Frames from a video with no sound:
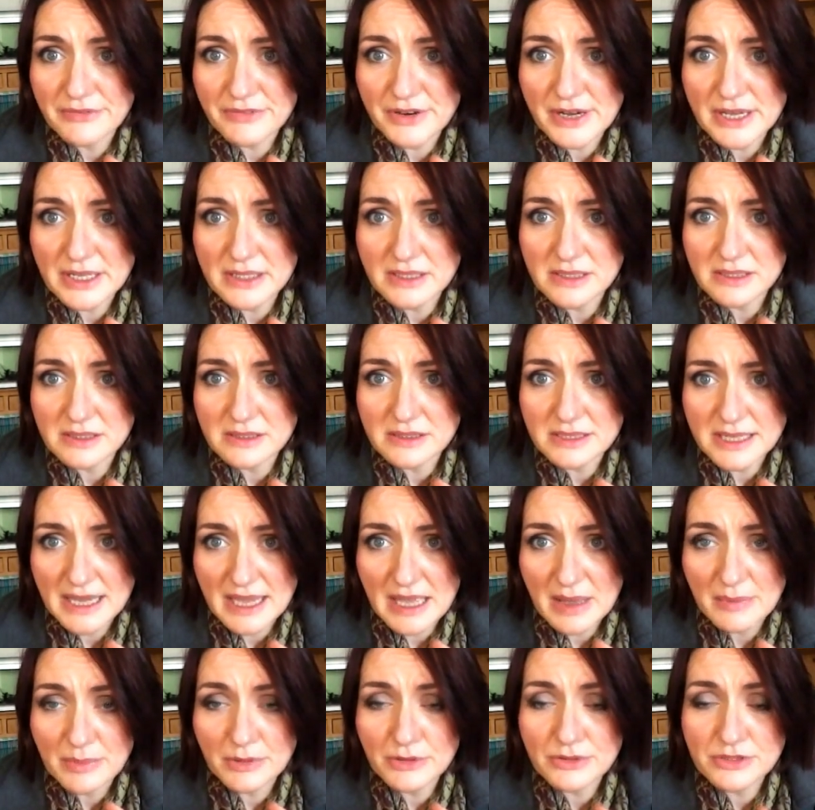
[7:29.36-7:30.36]
friend
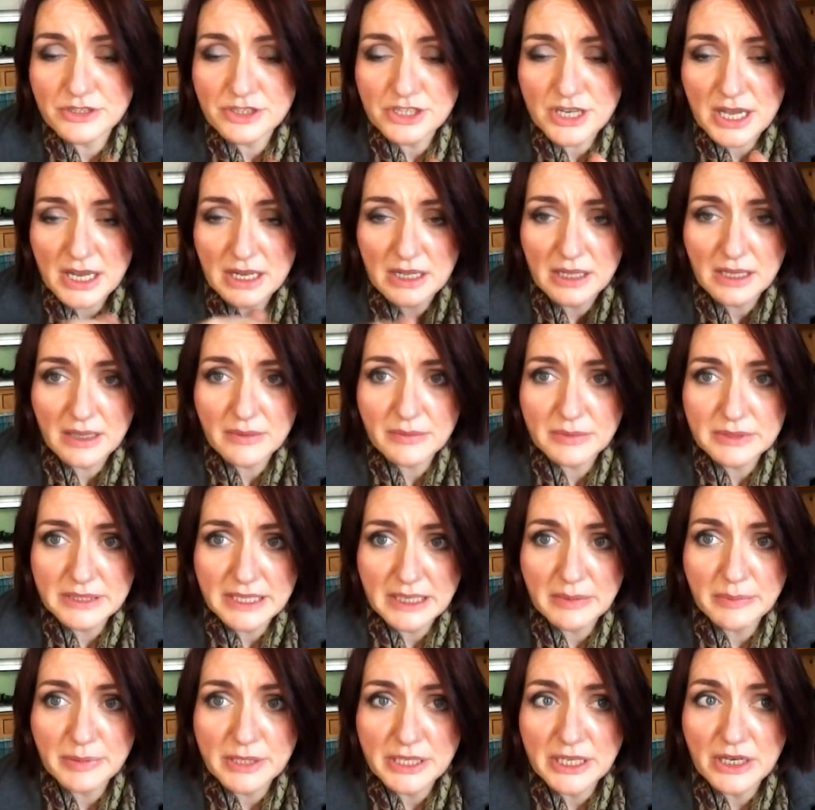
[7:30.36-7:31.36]
Deb, whose channel I will
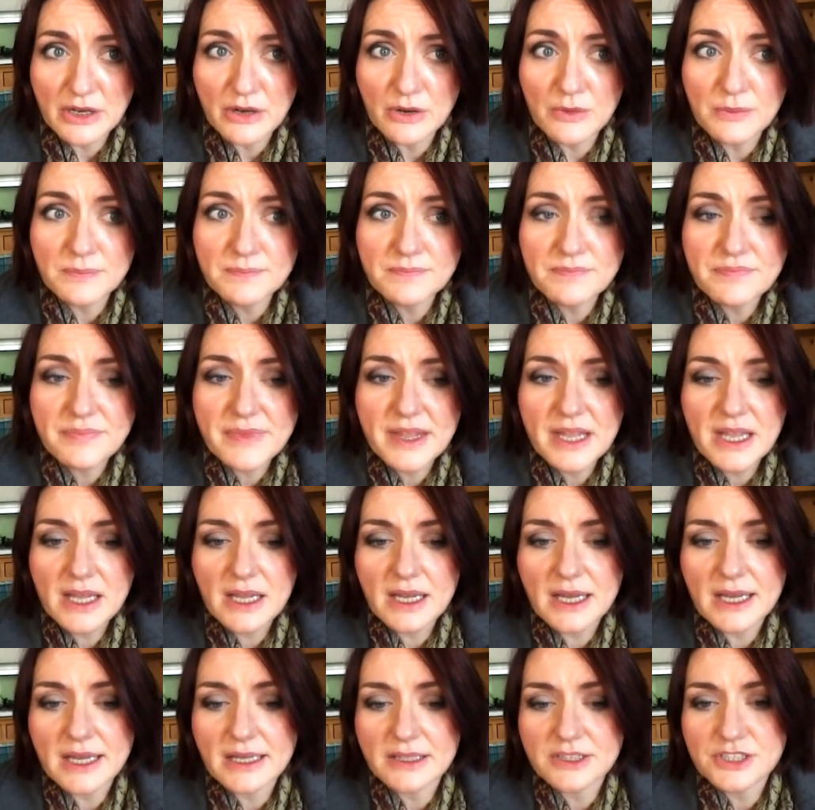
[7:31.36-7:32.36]
link below.
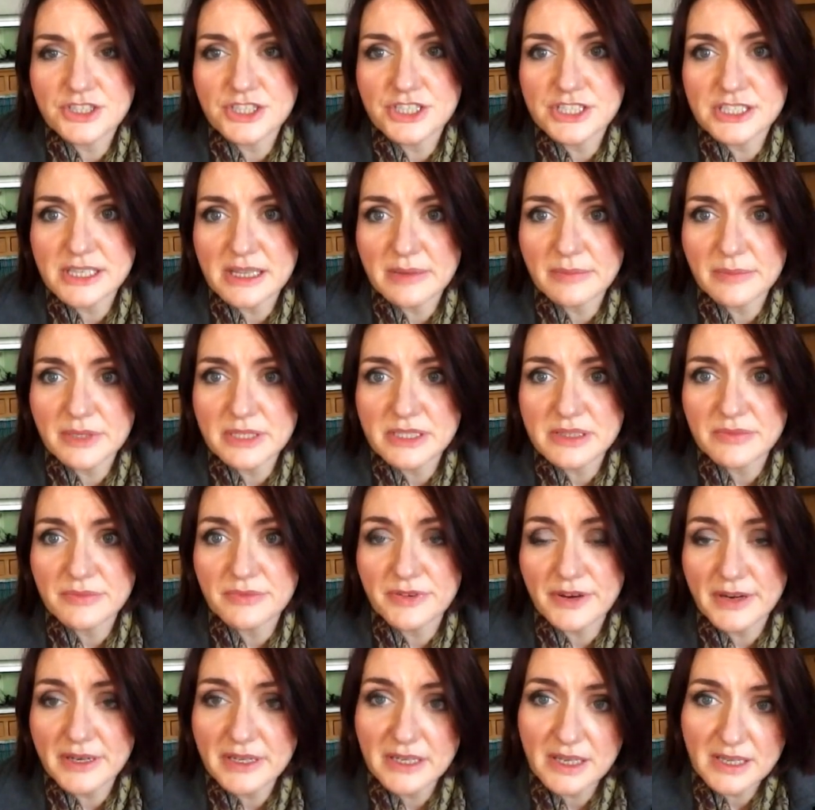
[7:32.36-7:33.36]
And she sent me
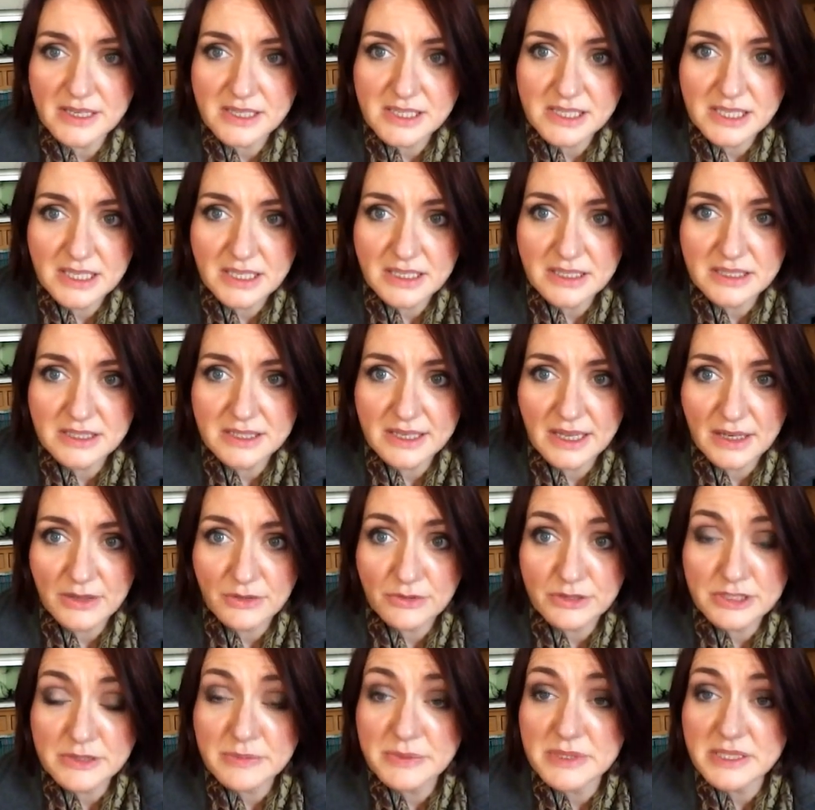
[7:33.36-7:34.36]
some very nice things
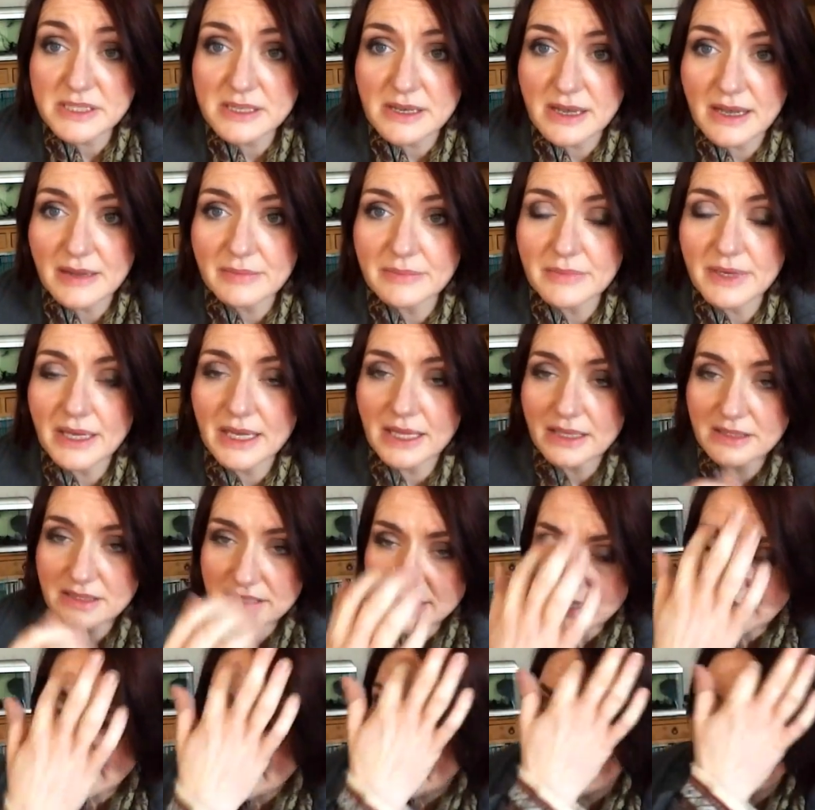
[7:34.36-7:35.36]
at Christmas time,
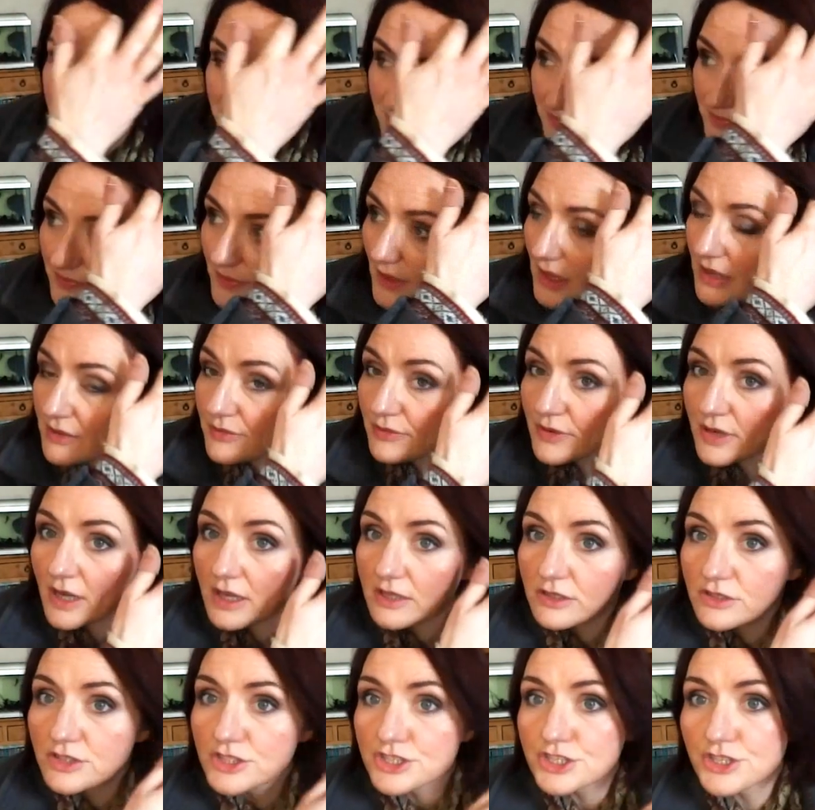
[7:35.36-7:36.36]
and I'd
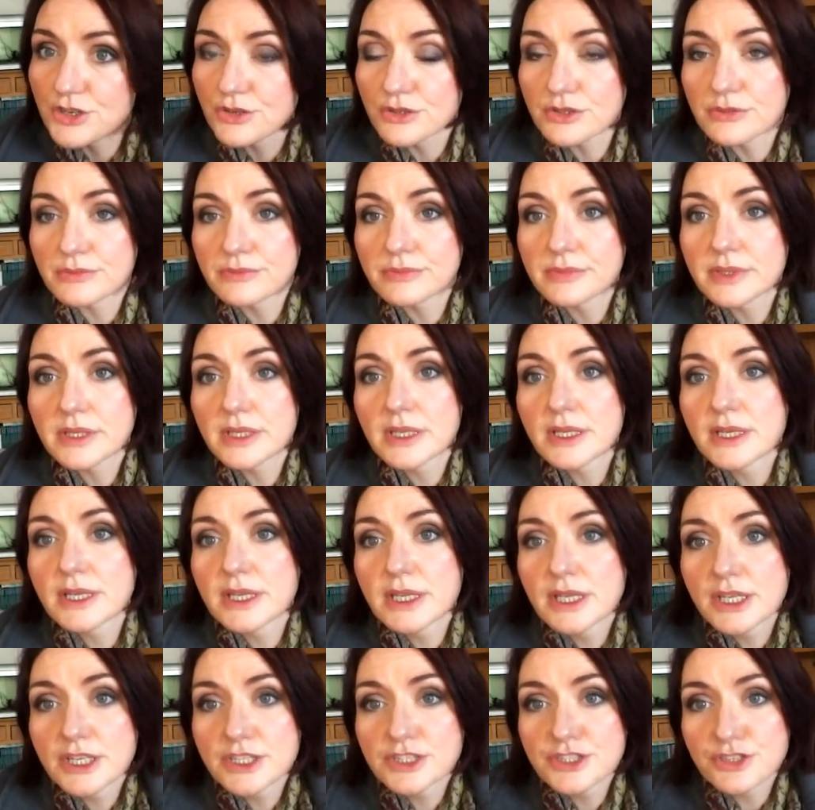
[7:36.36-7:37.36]
forgotten to show them
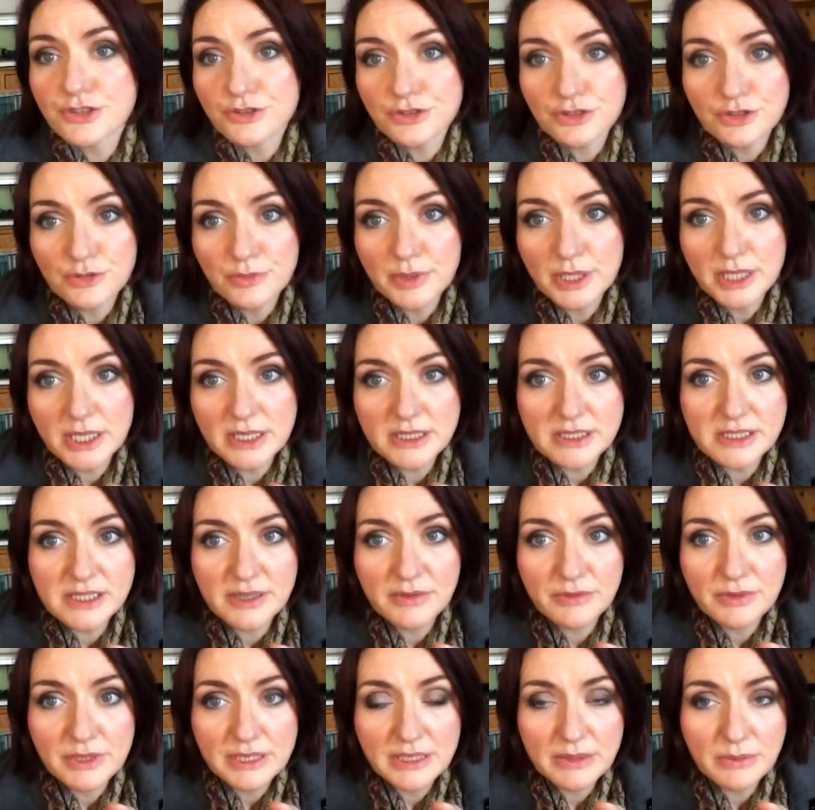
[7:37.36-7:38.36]
to you because
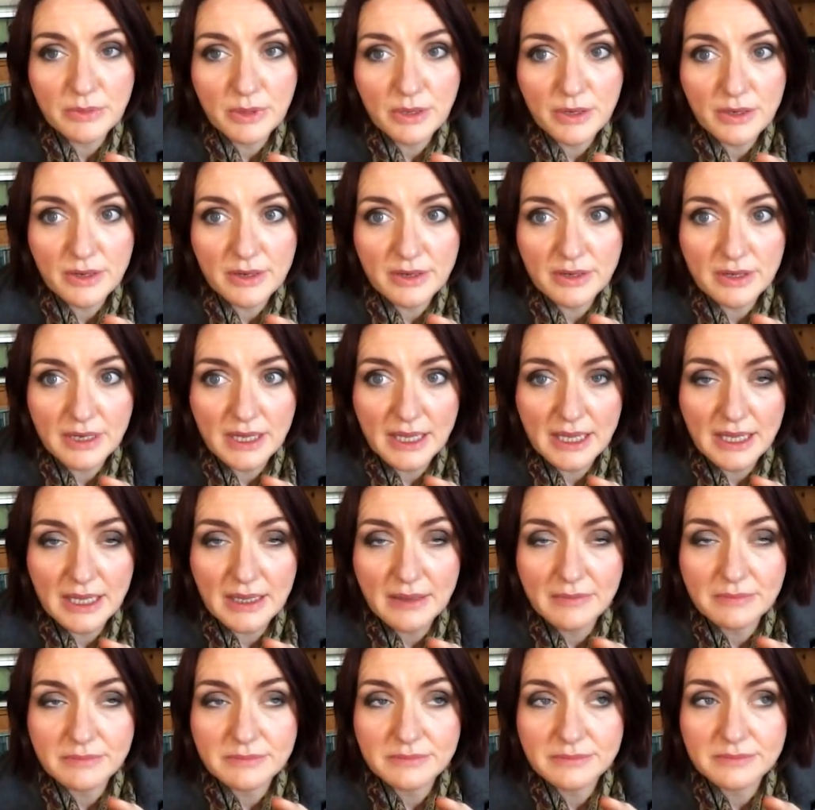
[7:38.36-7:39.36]
they really were
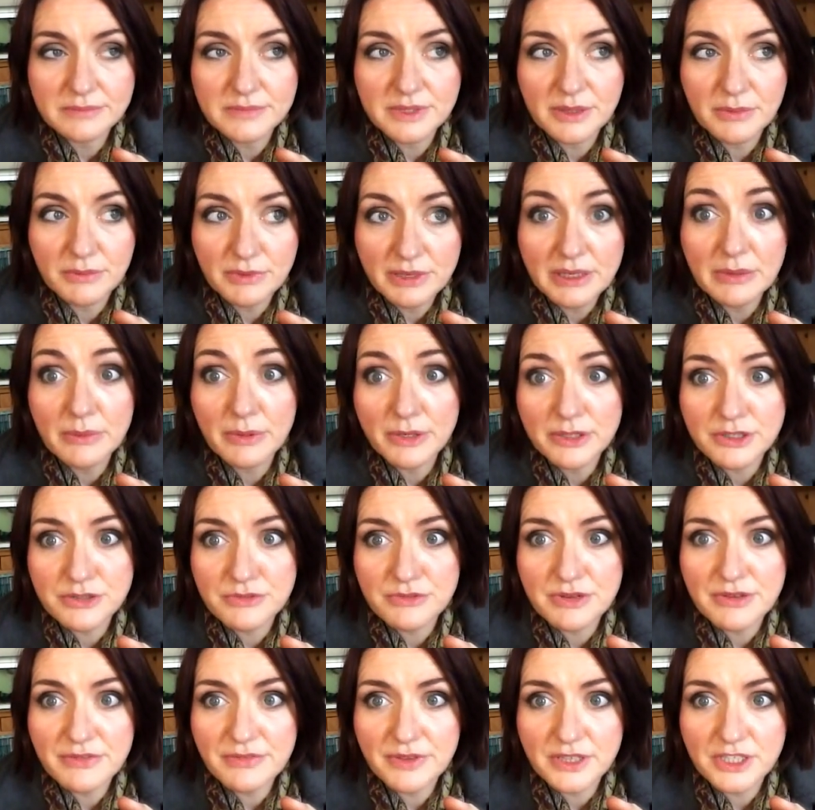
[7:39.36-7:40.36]

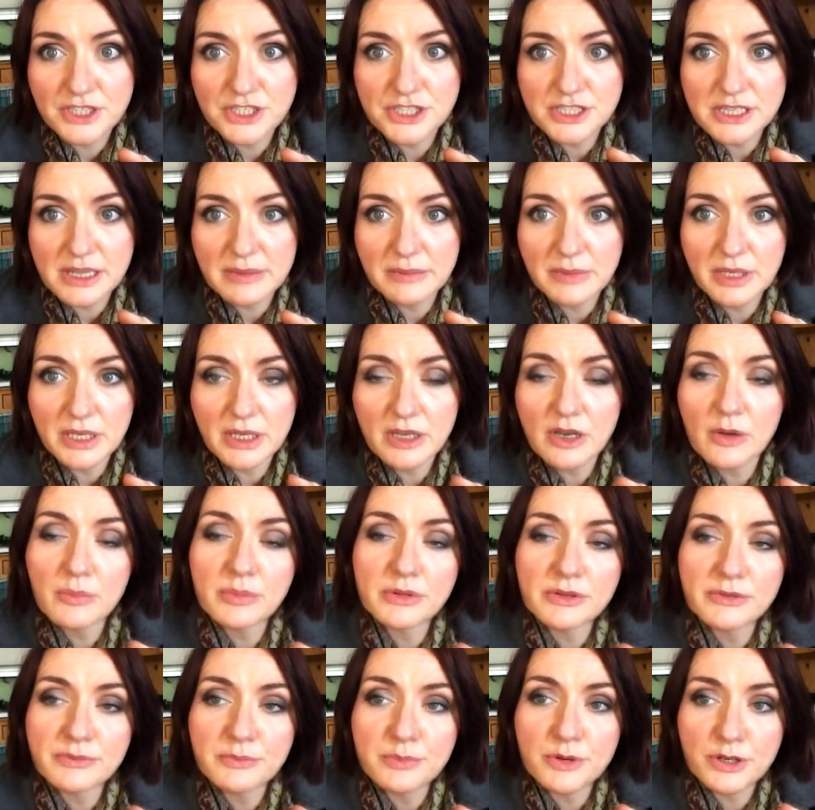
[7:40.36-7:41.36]
terrific. She sent me a
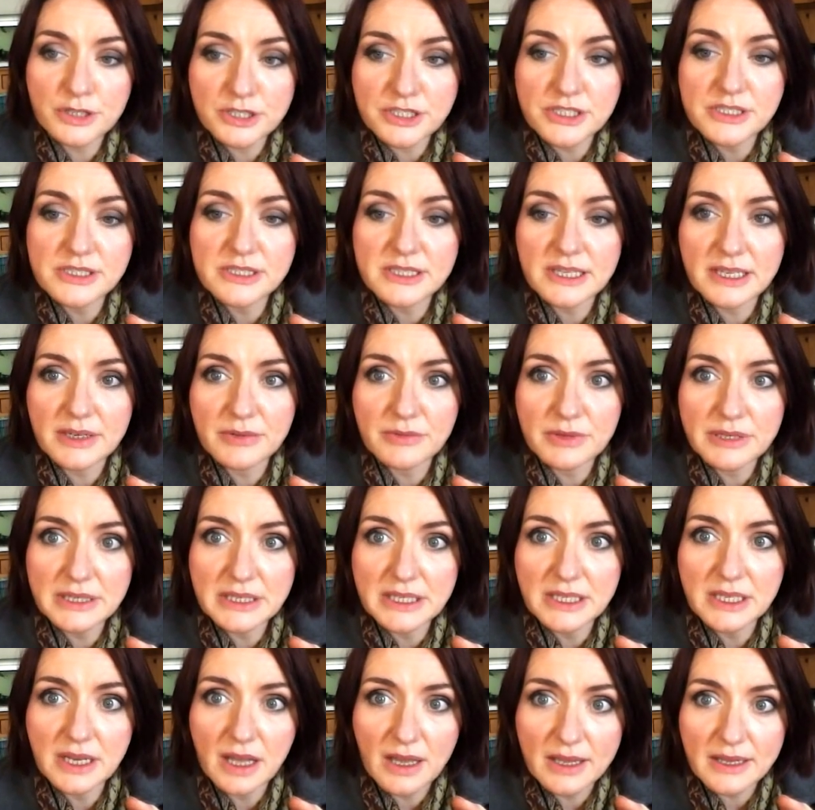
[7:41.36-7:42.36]
couple of brushes that I
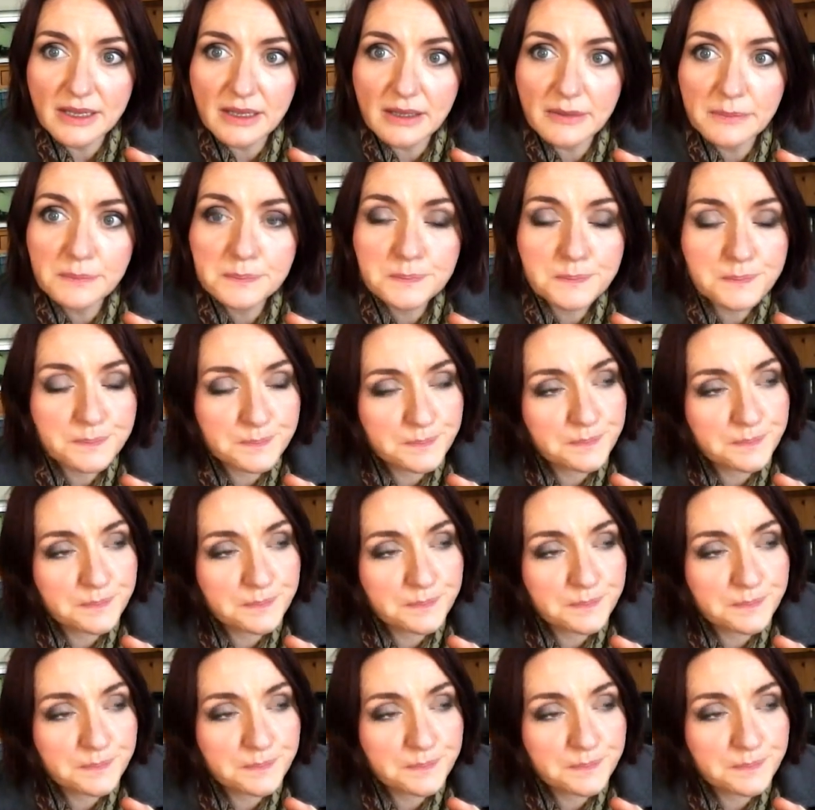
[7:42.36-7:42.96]
really like,